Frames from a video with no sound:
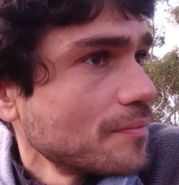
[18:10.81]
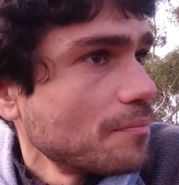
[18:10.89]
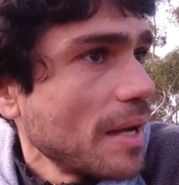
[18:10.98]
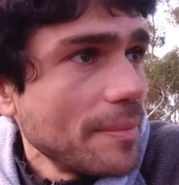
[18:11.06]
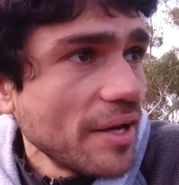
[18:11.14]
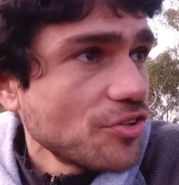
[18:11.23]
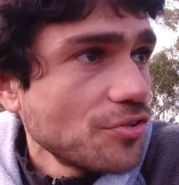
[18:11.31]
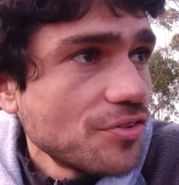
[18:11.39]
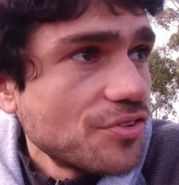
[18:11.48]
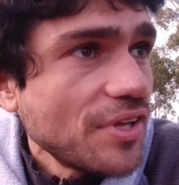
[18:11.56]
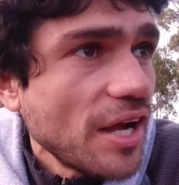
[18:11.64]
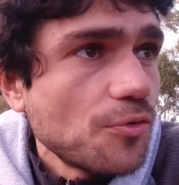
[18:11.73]
Maybe I should
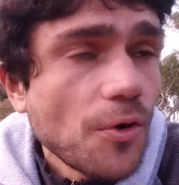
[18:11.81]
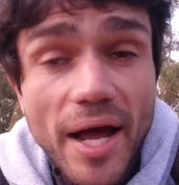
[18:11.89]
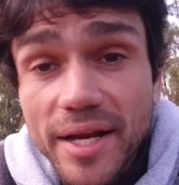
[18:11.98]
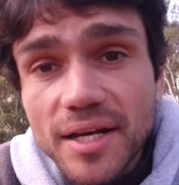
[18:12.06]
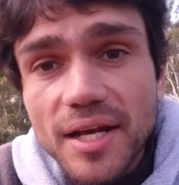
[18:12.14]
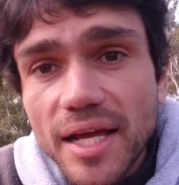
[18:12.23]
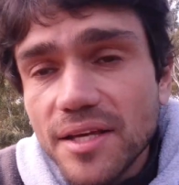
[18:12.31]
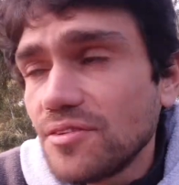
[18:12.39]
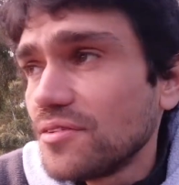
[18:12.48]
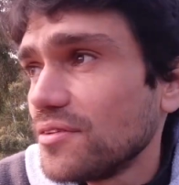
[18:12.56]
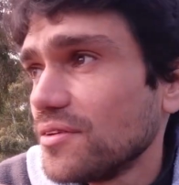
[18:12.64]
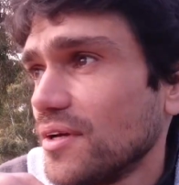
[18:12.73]
start riding
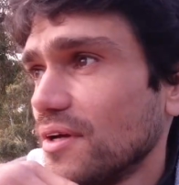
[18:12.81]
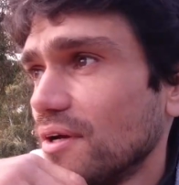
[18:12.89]
less.